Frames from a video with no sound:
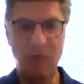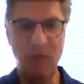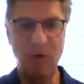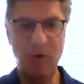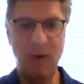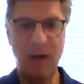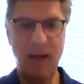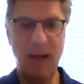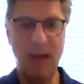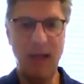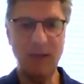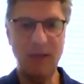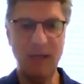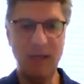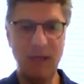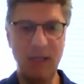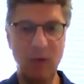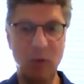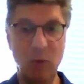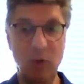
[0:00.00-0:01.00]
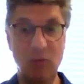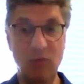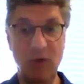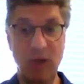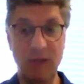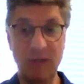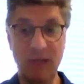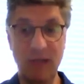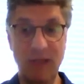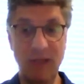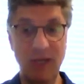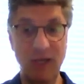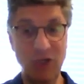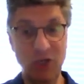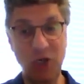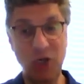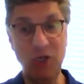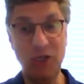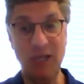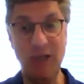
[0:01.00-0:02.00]
Everybody has to deal with risk, and the
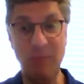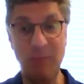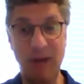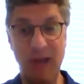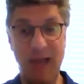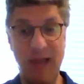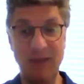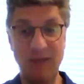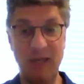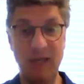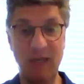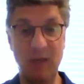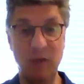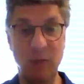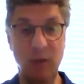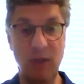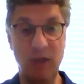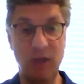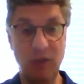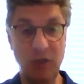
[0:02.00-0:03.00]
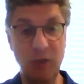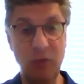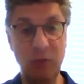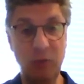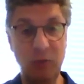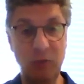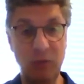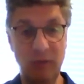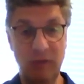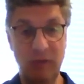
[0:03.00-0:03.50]
insurance company has to deal with it too.